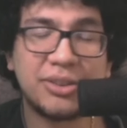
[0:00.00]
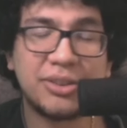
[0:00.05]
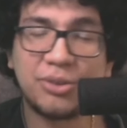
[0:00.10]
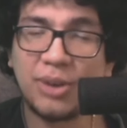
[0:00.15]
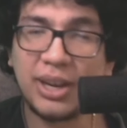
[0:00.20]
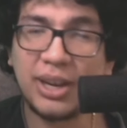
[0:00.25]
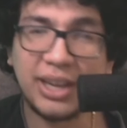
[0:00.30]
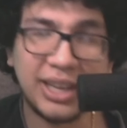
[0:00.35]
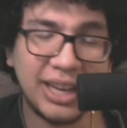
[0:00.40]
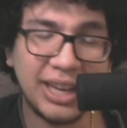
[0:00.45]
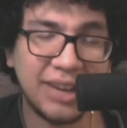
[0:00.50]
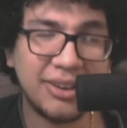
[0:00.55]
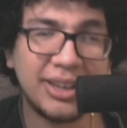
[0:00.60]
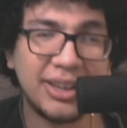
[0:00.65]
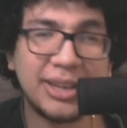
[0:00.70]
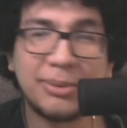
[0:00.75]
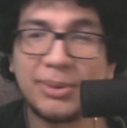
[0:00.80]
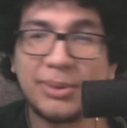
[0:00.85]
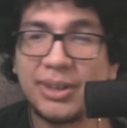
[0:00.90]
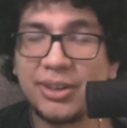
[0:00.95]
tracking down
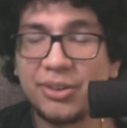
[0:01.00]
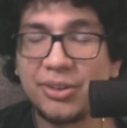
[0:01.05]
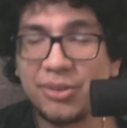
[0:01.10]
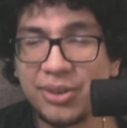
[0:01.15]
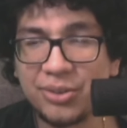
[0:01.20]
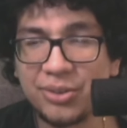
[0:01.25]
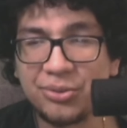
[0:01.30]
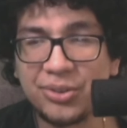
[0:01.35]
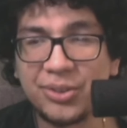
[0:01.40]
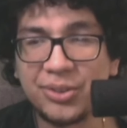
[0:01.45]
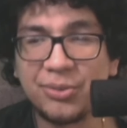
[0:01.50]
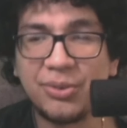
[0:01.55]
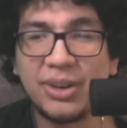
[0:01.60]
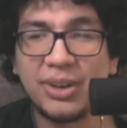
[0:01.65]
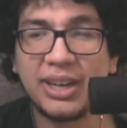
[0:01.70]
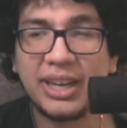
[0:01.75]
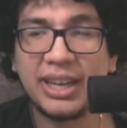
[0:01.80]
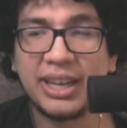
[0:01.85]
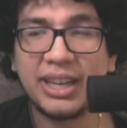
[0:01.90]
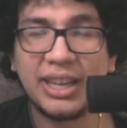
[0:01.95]
enemies that are trying to run
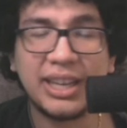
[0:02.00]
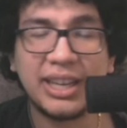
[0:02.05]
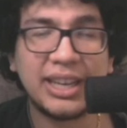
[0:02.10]
away.